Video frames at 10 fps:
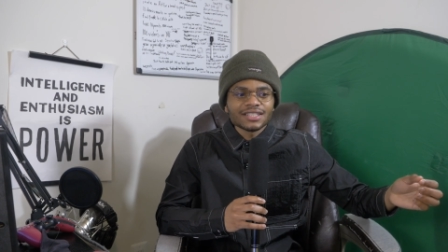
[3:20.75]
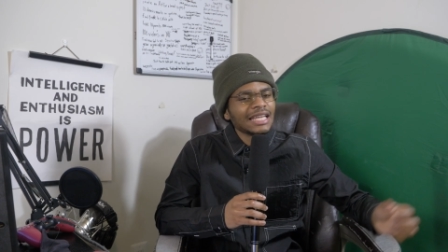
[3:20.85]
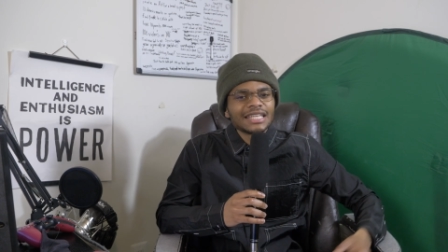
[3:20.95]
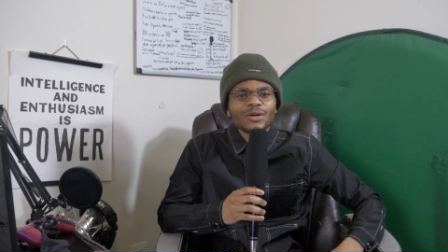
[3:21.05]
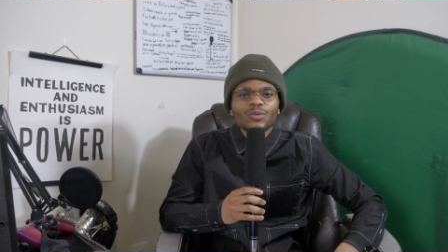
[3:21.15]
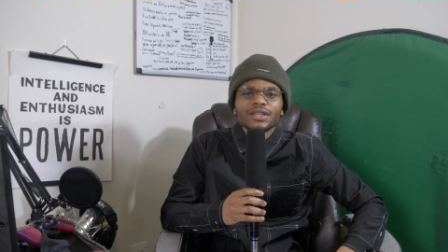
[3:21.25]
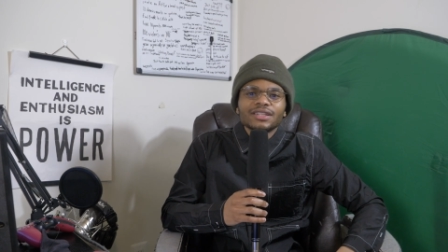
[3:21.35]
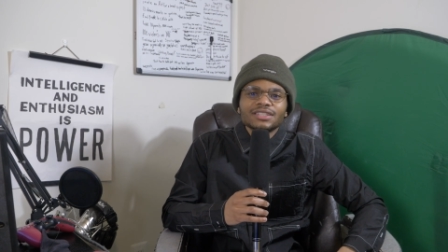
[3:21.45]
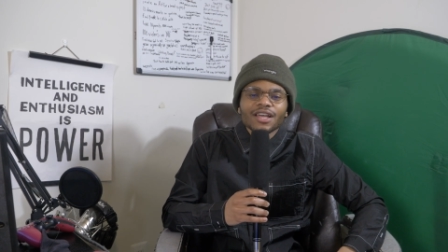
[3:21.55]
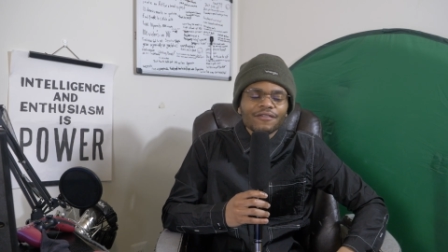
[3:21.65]
And then when
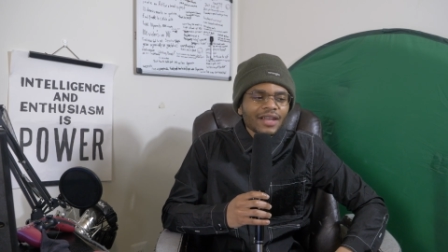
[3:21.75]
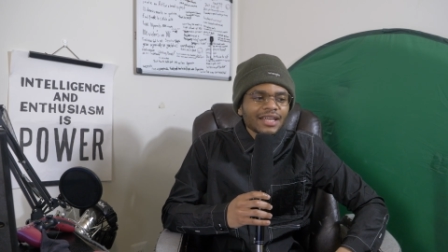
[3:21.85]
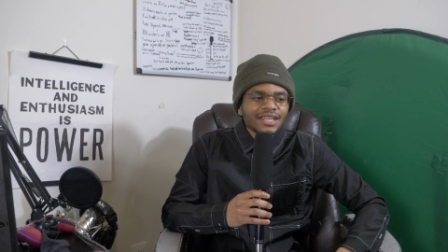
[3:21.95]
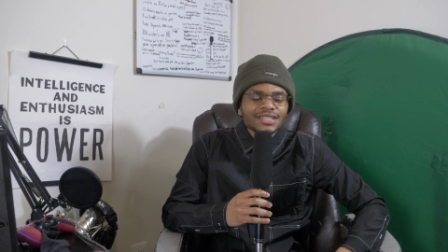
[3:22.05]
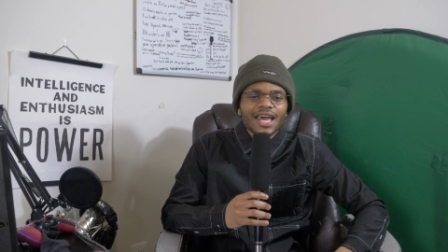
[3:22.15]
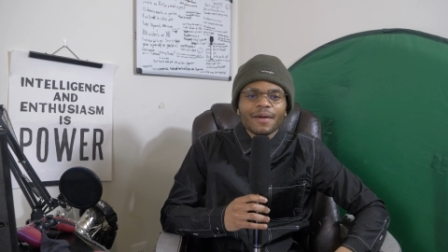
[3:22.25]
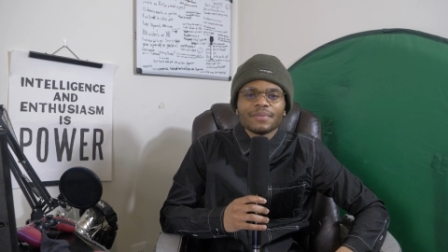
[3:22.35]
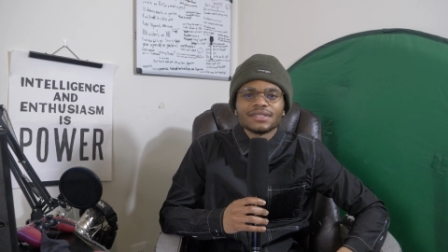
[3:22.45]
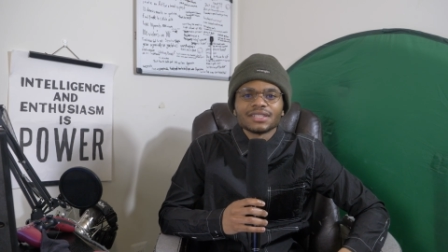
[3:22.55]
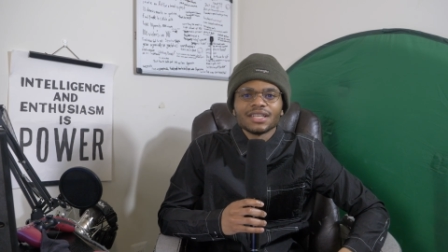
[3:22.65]
stuff like this
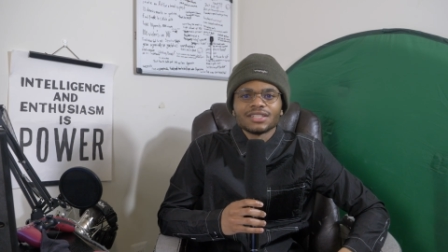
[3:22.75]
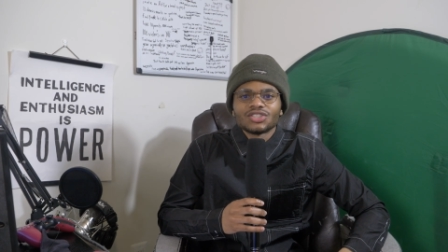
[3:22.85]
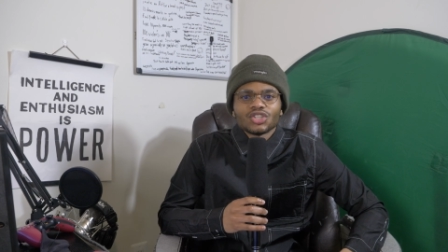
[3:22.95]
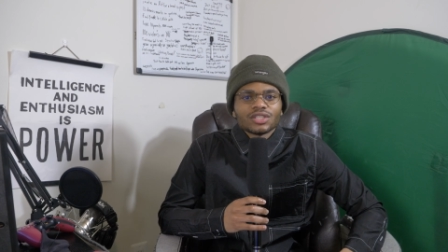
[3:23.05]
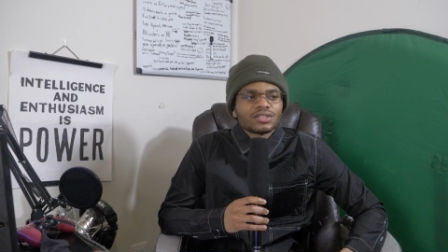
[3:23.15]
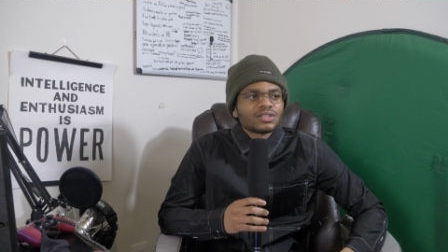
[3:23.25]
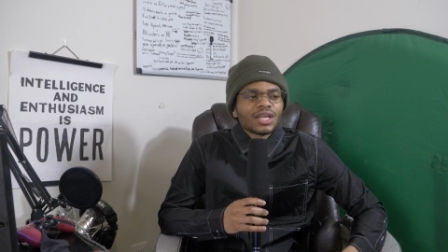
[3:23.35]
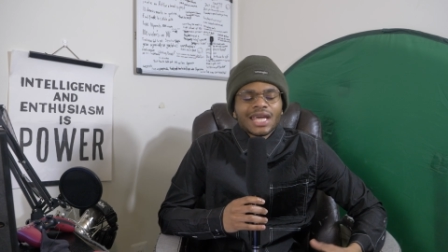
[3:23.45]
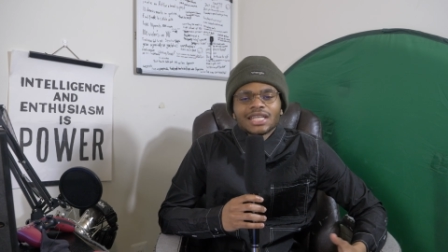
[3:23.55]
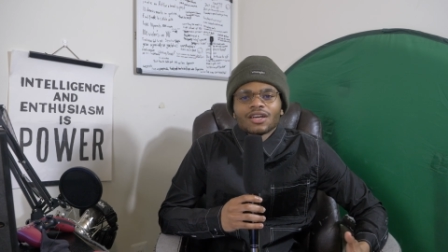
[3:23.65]
happens, it's just
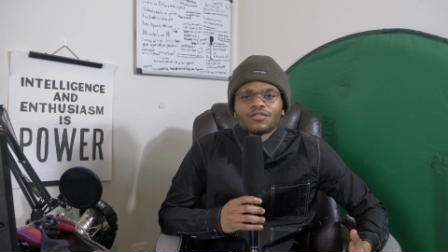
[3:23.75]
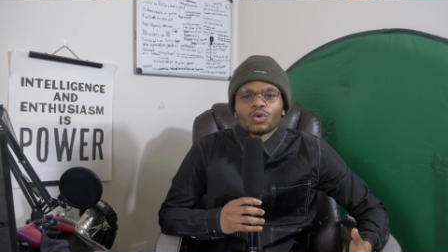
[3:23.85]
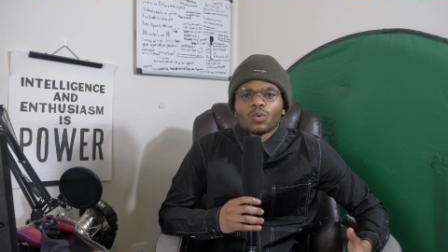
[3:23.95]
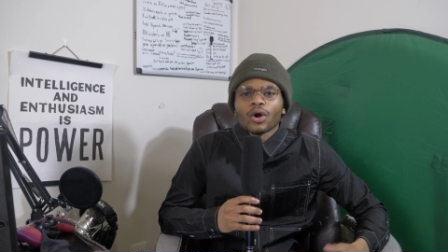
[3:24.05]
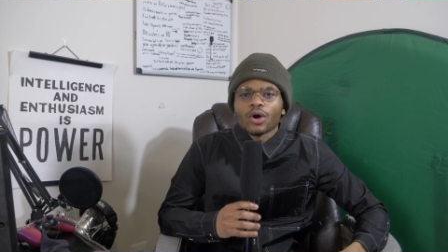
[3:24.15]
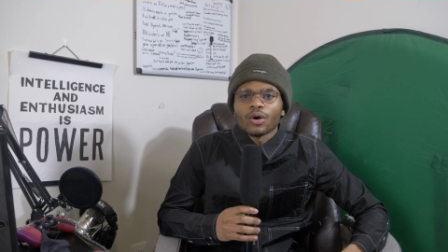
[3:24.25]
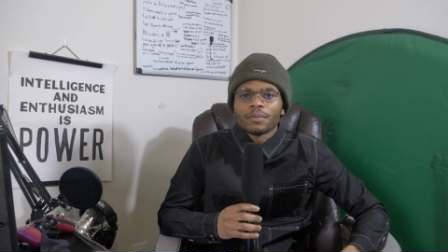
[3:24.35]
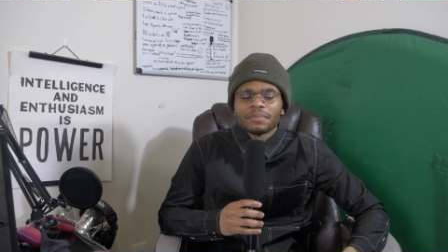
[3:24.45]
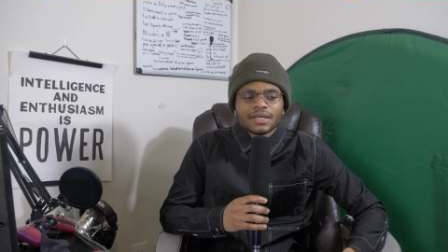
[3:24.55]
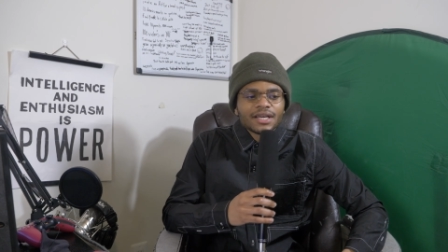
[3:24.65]
the end of the
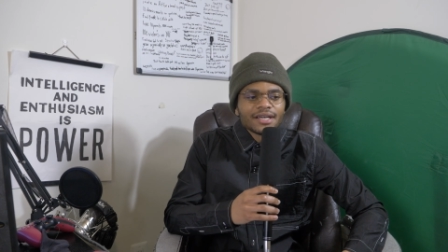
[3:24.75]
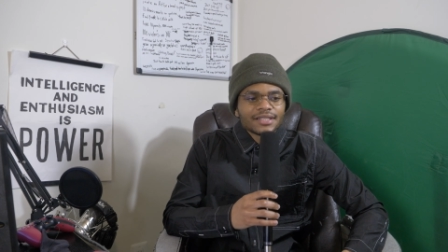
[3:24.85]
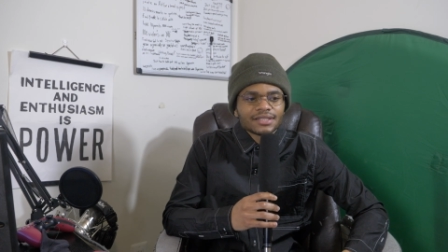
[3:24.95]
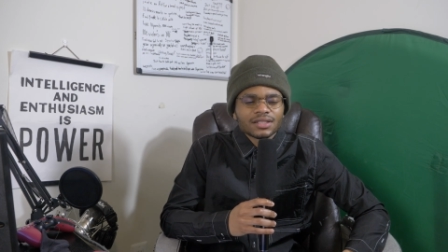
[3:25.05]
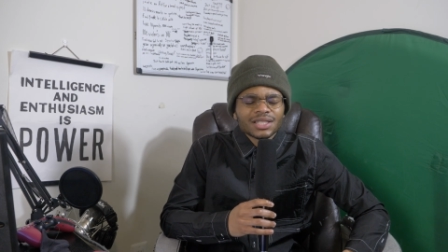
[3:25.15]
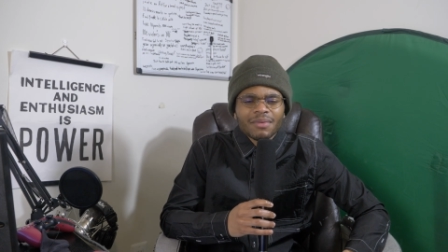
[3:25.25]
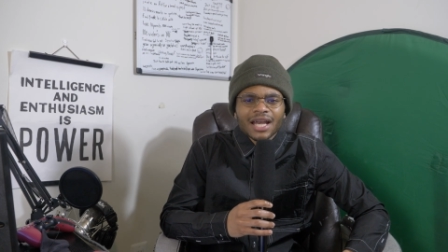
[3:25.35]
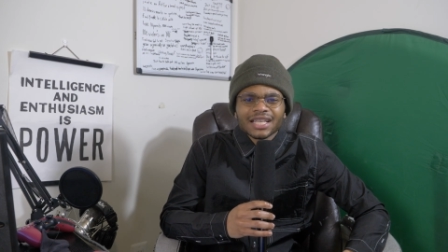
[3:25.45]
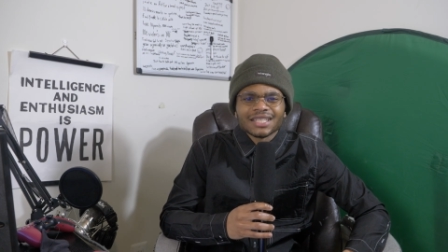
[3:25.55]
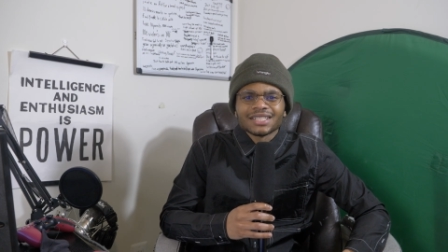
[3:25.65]
world because
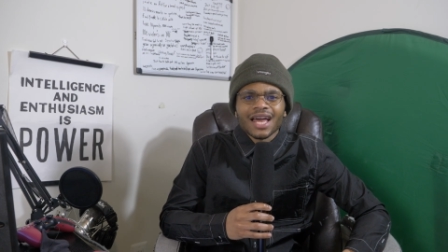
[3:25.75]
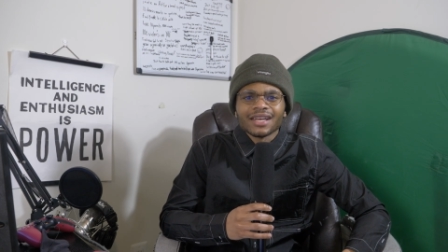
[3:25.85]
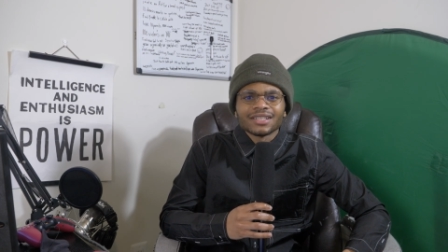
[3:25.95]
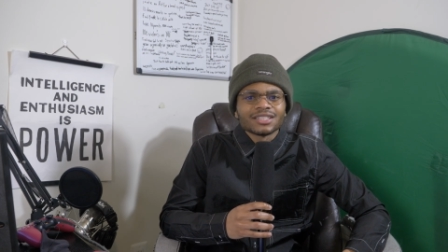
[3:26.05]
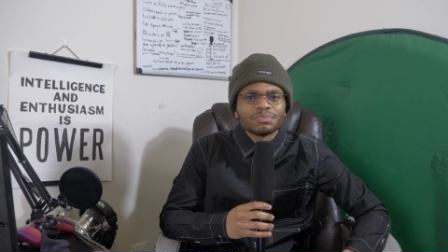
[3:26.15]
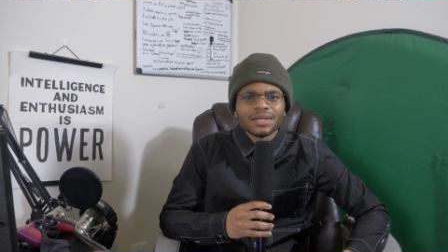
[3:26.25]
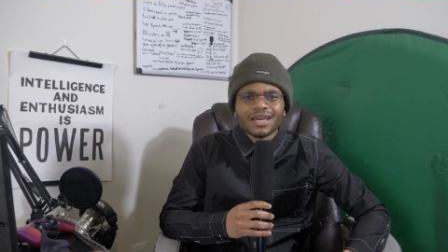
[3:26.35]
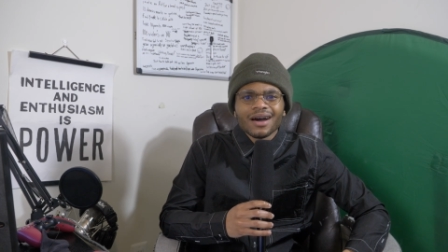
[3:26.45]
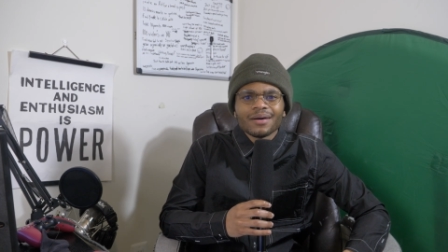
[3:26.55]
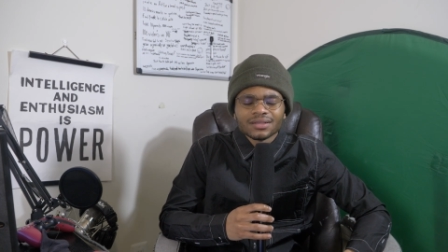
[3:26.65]
somebody decided to speak
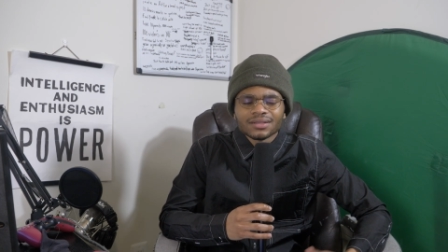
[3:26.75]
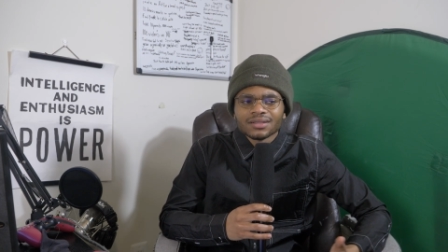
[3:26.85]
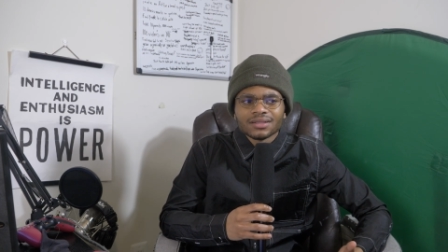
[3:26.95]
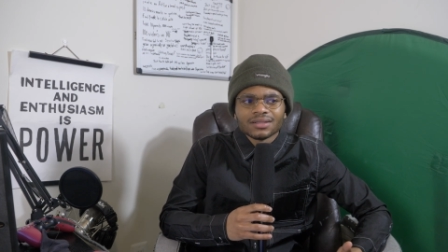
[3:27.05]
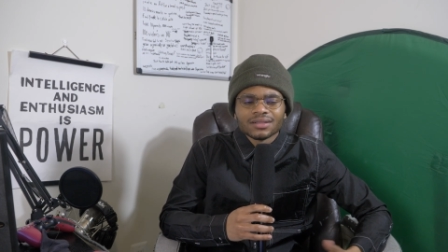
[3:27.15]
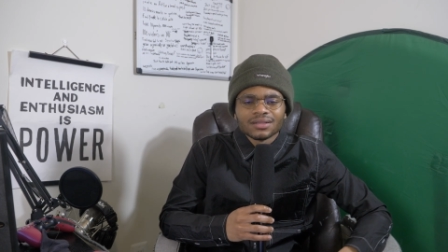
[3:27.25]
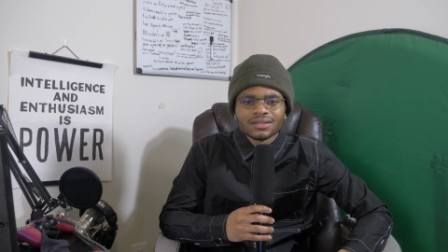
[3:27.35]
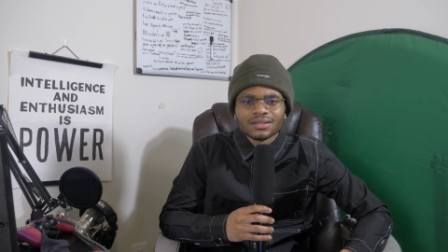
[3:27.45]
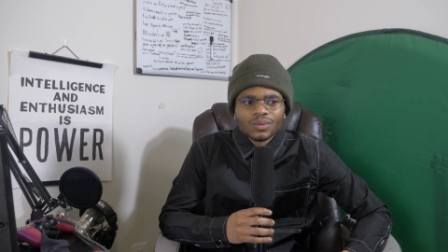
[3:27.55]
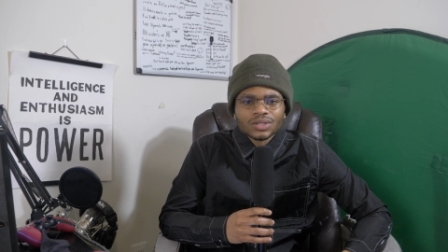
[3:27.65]
up.
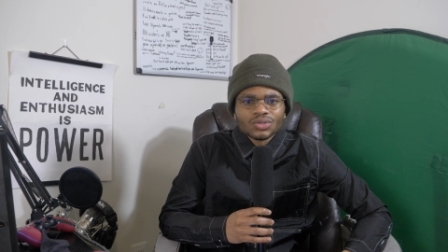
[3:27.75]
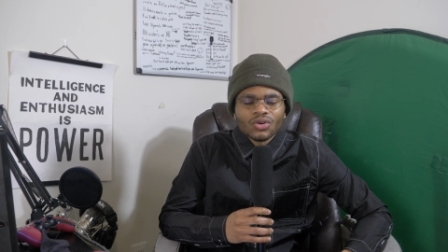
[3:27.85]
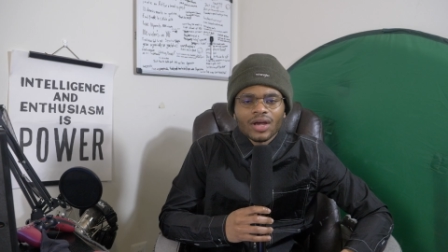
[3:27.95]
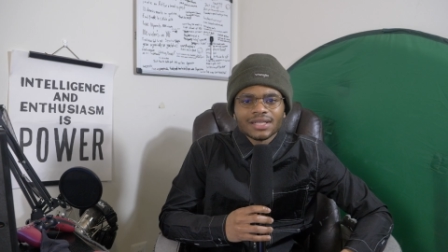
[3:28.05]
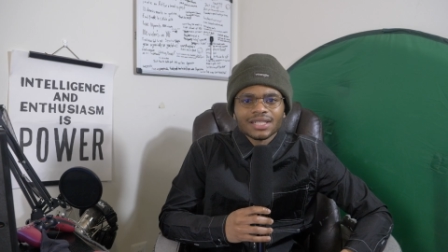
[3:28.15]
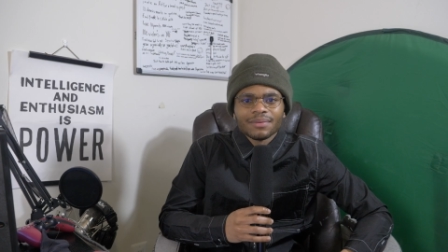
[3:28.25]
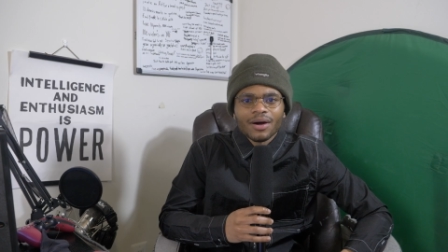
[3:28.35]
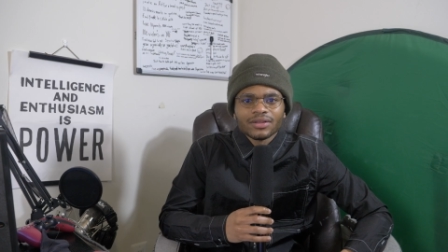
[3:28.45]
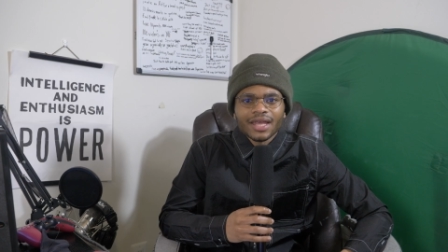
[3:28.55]
What's so crazy about